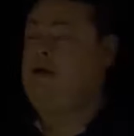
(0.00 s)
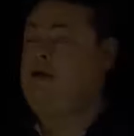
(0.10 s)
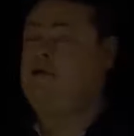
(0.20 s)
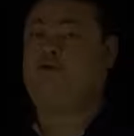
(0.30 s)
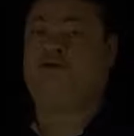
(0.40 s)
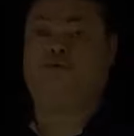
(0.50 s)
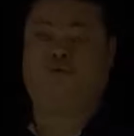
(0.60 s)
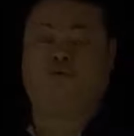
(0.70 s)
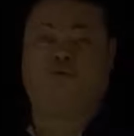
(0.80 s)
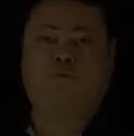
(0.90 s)
It's
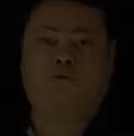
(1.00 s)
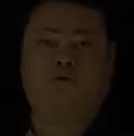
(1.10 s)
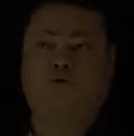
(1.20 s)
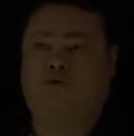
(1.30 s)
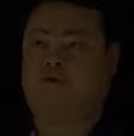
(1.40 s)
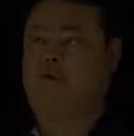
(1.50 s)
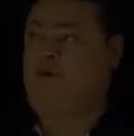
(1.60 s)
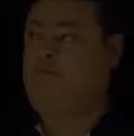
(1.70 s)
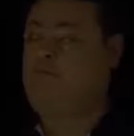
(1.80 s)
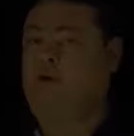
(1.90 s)
due to
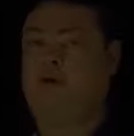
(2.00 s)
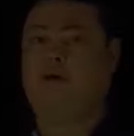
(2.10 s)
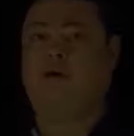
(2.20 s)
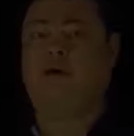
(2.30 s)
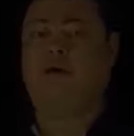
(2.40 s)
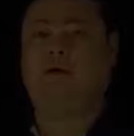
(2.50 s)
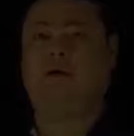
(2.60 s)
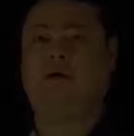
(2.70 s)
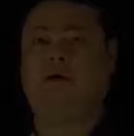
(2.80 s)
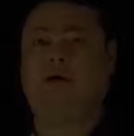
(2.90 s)
some,
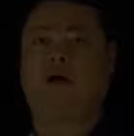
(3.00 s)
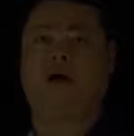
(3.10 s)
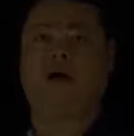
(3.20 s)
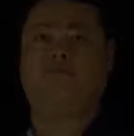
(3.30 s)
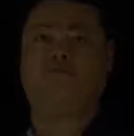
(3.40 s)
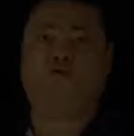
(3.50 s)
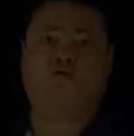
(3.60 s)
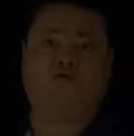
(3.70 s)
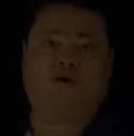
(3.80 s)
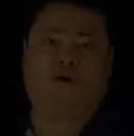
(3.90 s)

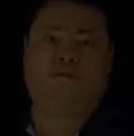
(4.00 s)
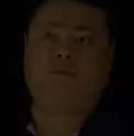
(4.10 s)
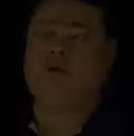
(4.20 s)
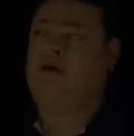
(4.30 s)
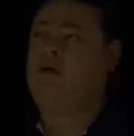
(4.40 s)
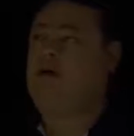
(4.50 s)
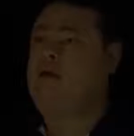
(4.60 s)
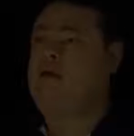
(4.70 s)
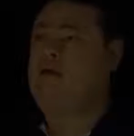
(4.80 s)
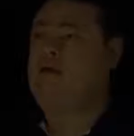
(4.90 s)
usually,
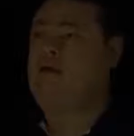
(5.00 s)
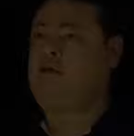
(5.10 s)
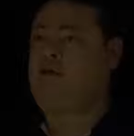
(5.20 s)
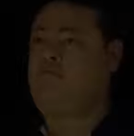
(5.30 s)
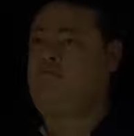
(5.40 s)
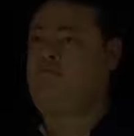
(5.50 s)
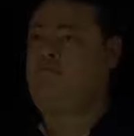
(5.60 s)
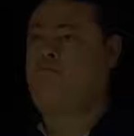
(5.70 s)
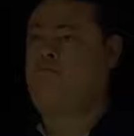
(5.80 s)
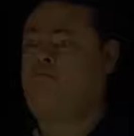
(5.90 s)
a
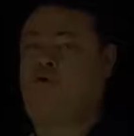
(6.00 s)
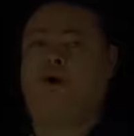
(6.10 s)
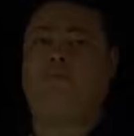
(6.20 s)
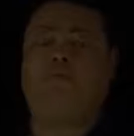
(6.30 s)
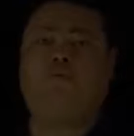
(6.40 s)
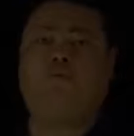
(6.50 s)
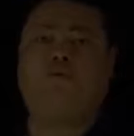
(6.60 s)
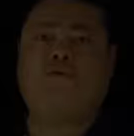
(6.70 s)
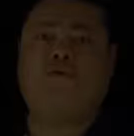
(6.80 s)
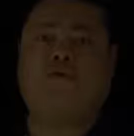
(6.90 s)
problem
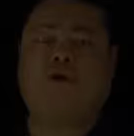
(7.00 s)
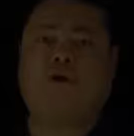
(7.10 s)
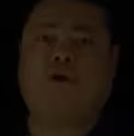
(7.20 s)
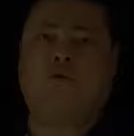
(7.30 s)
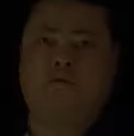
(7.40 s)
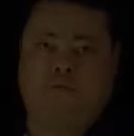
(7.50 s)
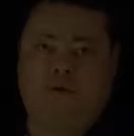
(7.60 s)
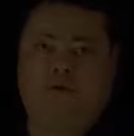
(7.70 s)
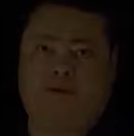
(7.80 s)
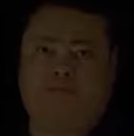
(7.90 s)
with your
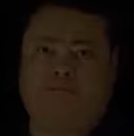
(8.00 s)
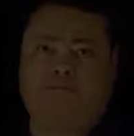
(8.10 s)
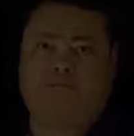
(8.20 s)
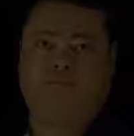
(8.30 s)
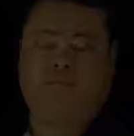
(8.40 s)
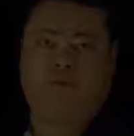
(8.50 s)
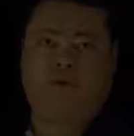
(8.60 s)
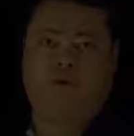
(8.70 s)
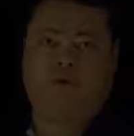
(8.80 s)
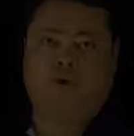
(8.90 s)
equipment,
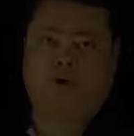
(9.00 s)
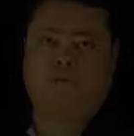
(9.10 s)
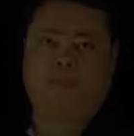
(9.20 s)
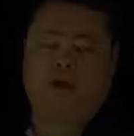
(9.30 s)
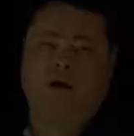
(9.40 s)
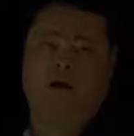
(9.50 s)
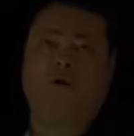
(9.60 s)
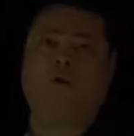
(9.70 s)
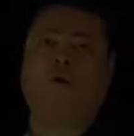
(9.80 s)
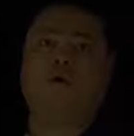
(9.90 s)
okay,
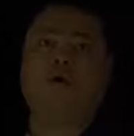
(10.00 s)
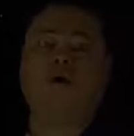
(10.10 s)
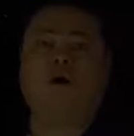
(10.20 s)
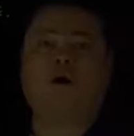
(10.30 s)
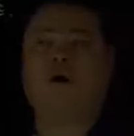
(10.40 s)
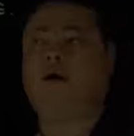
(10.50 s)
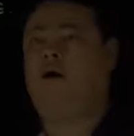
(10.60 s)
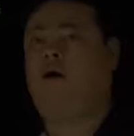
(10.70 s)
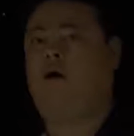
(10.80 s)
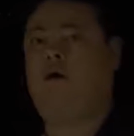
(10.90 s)
or
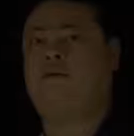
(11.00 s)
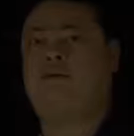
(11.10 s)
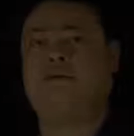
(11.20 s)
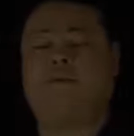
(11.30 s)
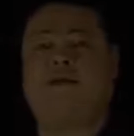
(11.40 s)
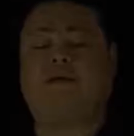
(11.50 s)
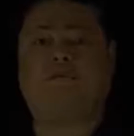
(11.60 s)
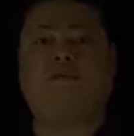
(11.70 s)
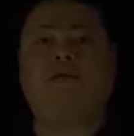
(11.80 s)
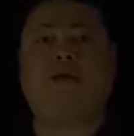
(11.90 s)
a systematic
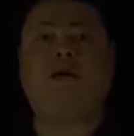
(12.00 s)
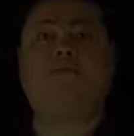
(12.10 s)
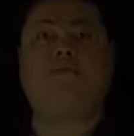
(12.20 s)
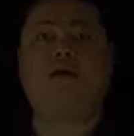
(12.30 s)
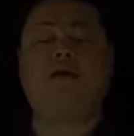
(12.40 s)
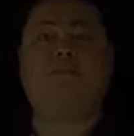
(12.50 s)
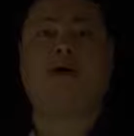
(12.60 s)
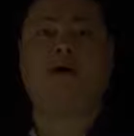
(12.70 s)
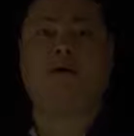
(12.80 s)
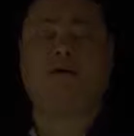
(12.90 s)
mistake made
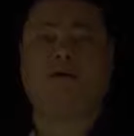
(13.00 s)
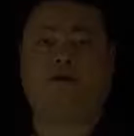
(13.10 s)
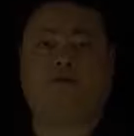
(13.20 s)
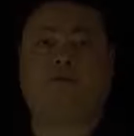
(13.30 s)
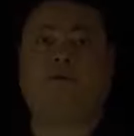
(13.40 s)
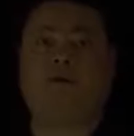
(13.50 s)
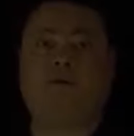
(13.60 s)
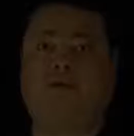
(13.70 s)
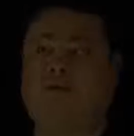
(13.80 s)
by the experimenter.